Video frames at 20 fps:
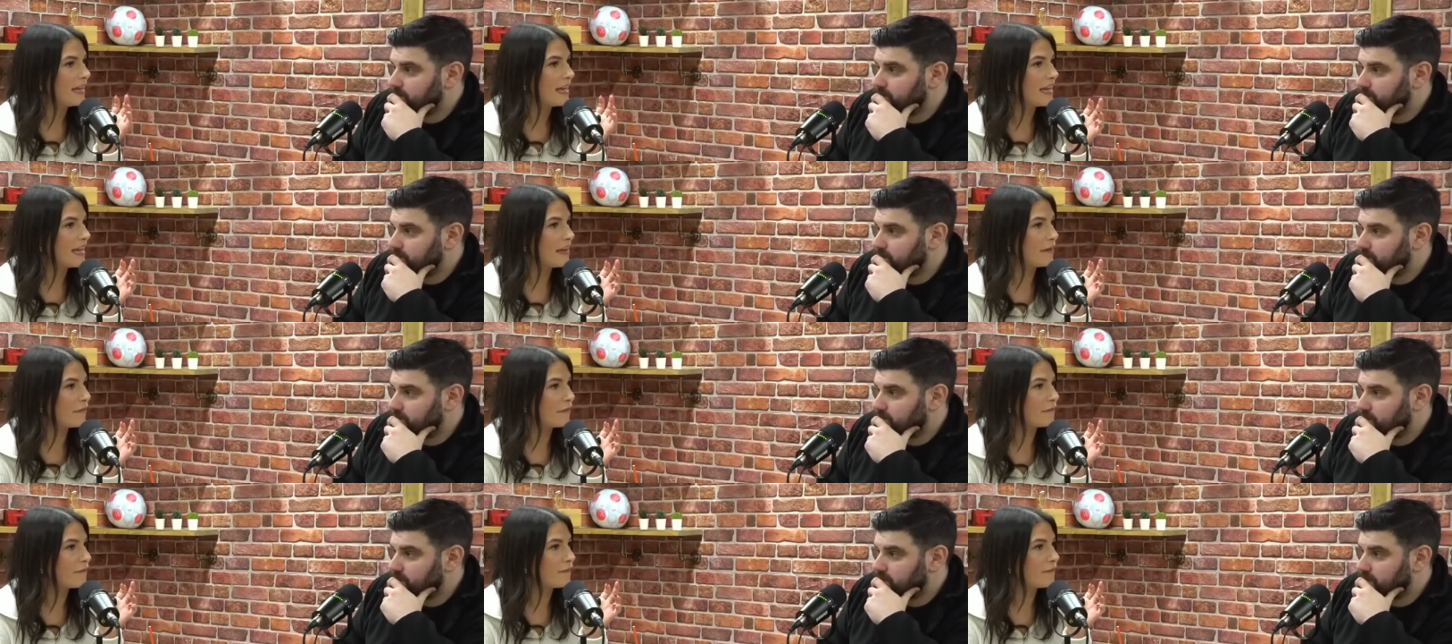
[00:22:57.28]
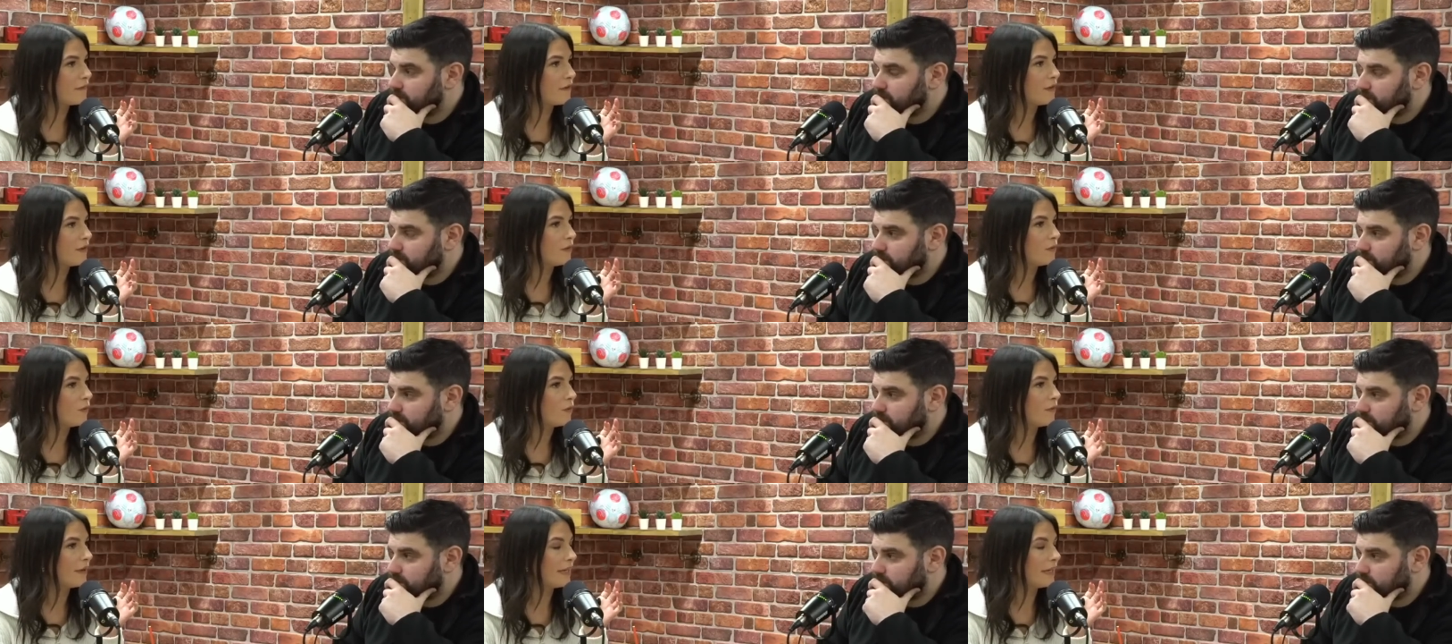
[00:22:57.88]
Speaker 1: if
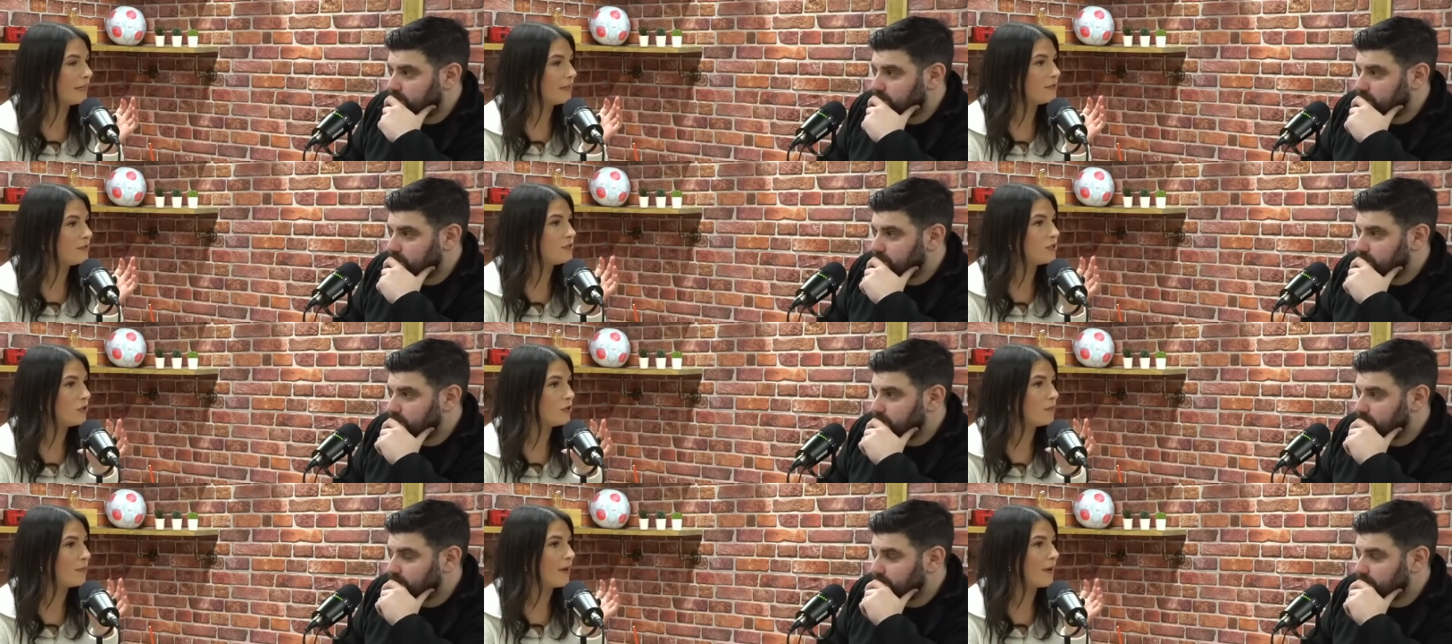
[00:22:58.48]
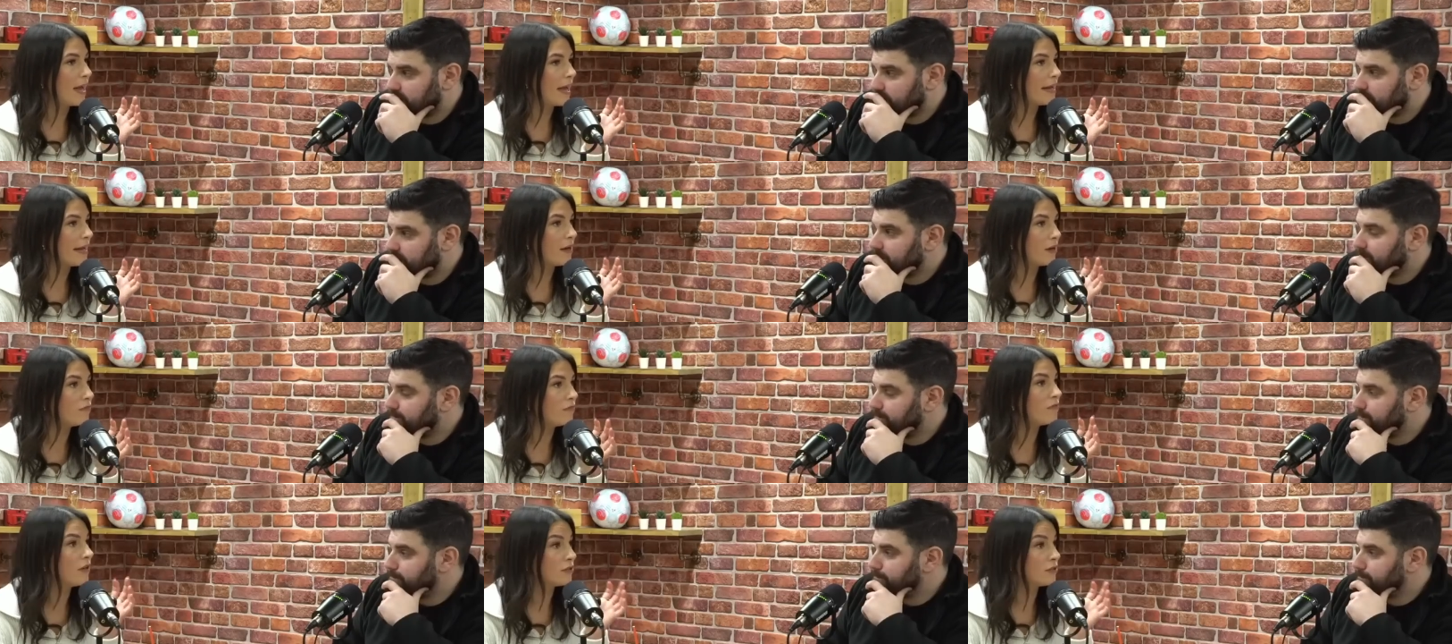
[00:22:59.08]
we do play
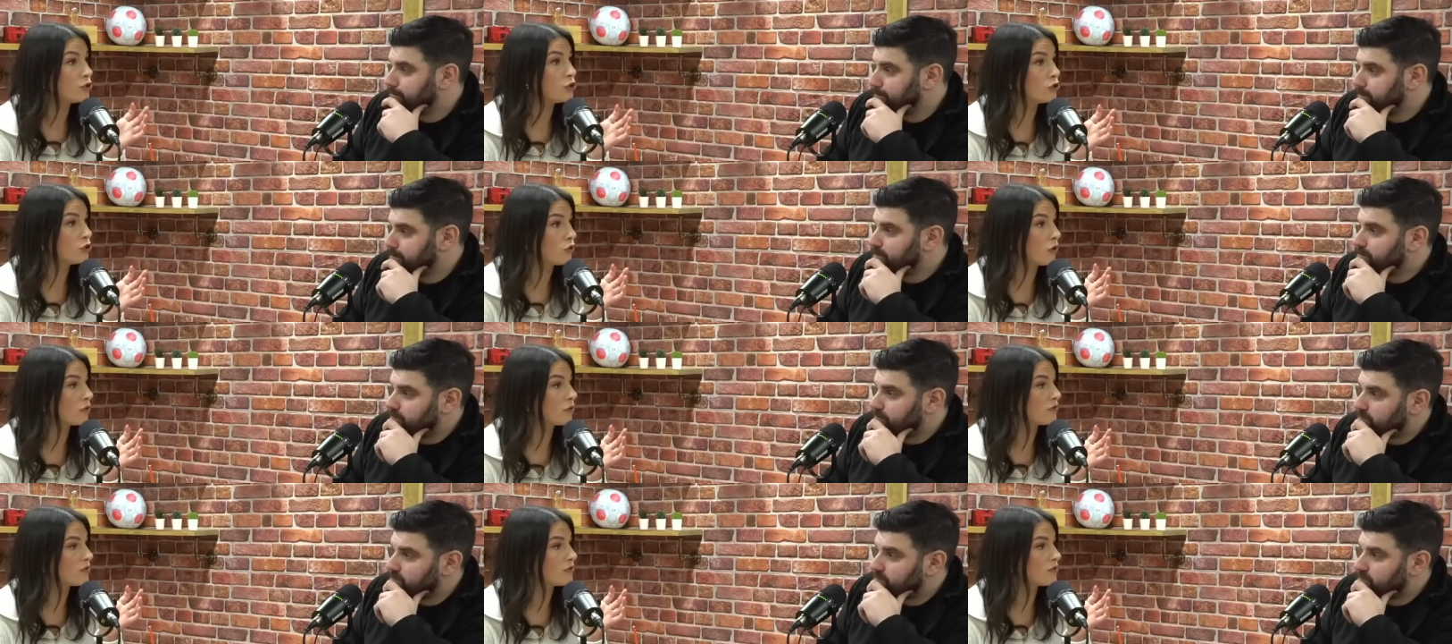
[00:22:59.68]
a, a strong